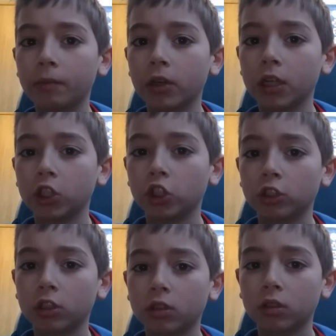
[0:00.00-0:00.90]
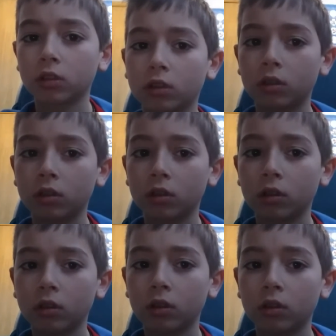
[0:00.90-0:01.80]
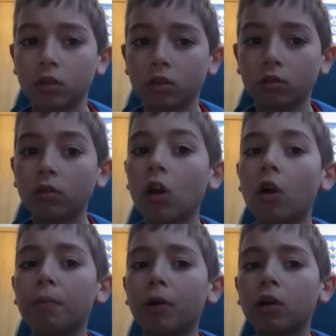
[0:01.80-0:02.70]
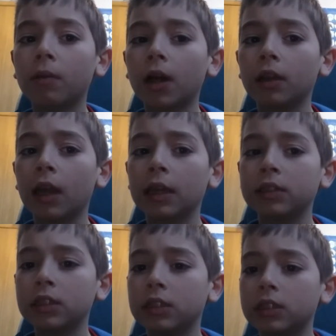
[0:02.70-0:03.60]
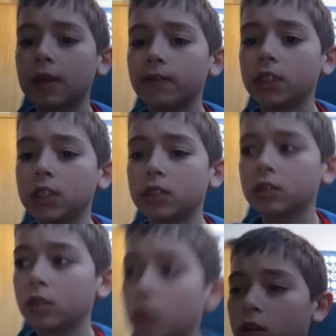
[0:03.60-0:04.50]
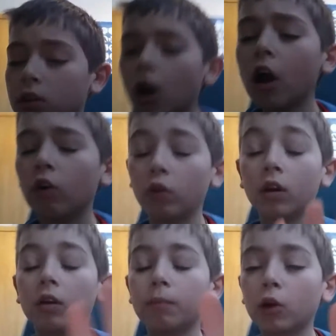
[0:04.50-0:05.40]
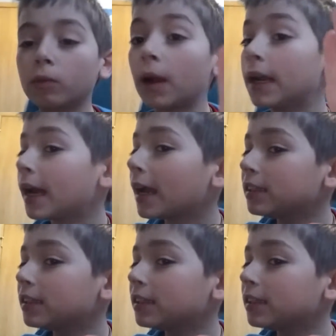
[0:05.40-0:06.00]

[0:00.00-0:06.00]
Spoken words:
I'm pretty sure. Oh, no, Pokemon 1970s. No, Pokemon